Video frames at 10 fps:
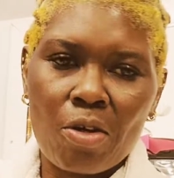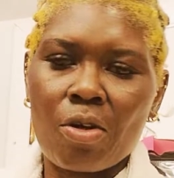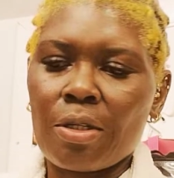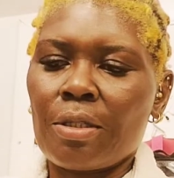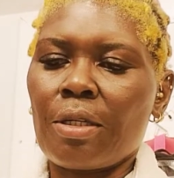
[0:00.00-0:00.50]

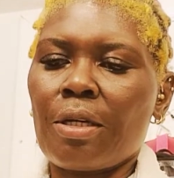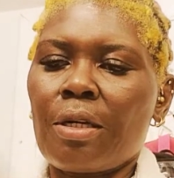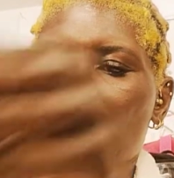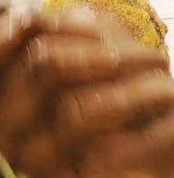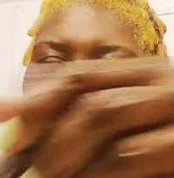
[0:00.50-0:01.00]
on
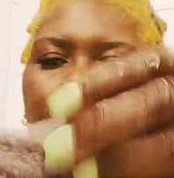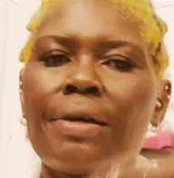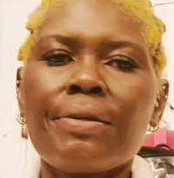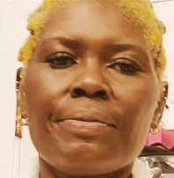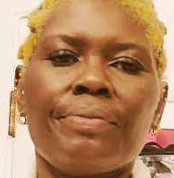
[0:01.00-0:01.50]
a rag,
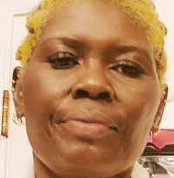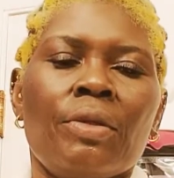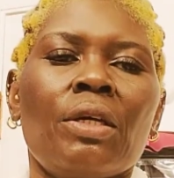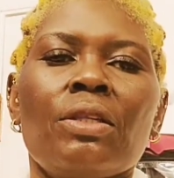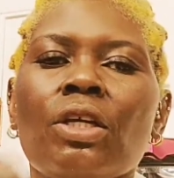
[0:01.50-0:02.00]

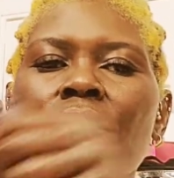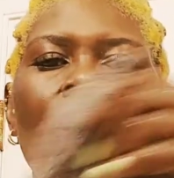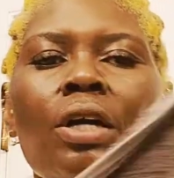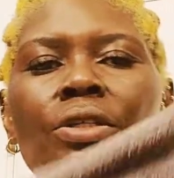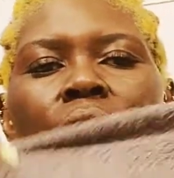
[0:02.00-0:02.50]
not
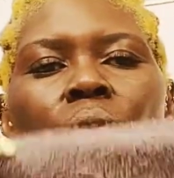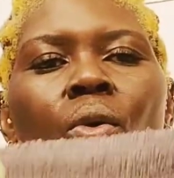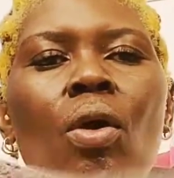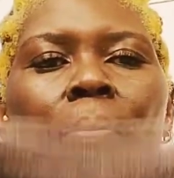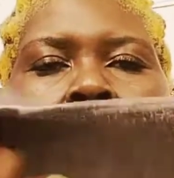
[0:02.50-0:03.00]
hot,
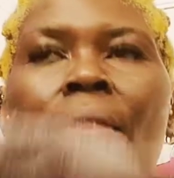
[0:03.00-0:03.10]
warm,